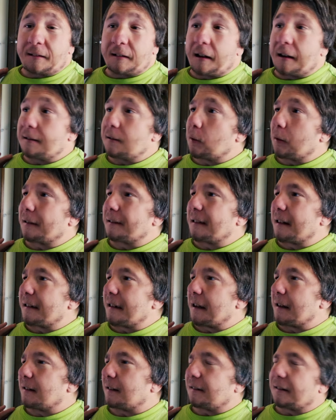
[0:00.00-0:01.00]
I know I said
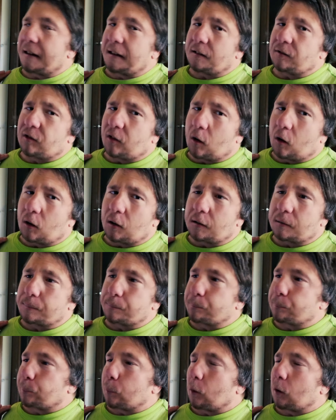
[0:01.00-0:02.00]
that in the last vlog,
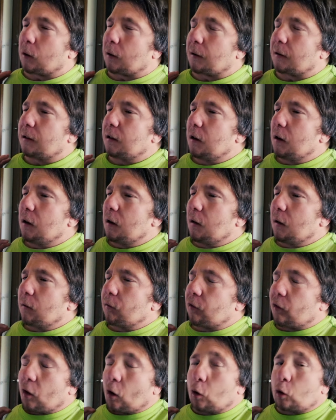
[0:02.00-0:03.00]
but
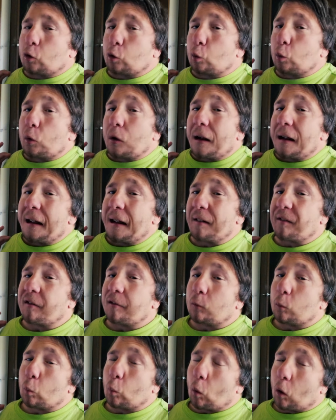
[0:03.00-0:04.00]
for those who
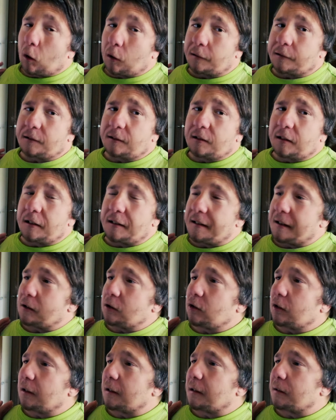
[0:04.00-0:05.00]
haven't watched
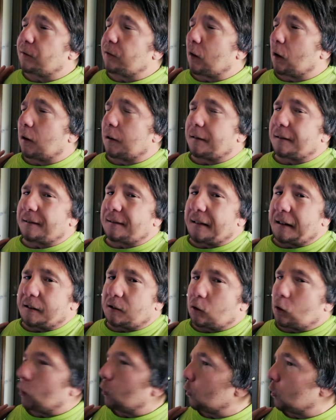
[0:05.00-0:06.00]
yesterday's vlog,
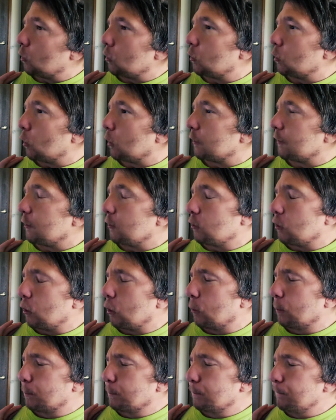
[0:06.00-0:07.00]
that's no longer on
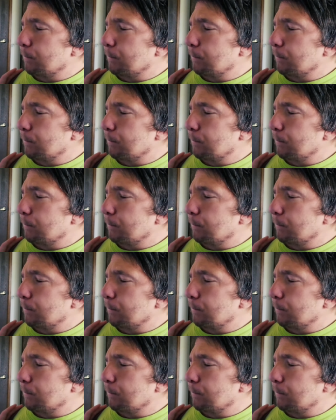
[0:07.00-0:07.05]
YouTube.